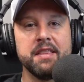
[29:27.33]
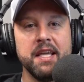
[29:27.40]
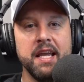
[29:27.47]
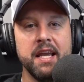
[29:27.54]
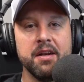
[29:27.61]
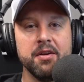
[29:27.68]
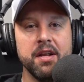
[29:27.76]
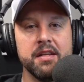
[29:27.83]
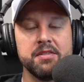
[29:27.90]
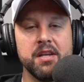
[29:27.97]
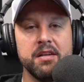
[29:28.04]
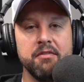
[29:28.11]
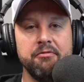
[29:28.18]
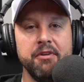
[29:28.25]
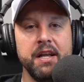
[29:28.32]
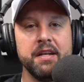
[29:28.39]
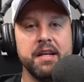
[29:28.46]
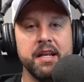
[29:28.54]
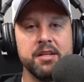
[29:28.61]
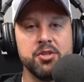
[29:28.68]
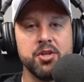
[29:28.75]
The internet is
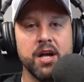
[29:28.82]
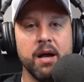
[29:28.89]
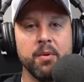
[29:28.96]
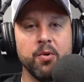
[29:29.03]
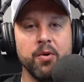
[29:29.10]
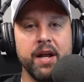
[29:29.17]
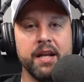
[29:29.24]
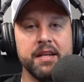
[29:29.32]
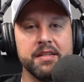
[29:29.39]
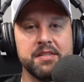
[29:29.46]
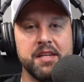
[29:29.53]
undefeated, and Ja Morant is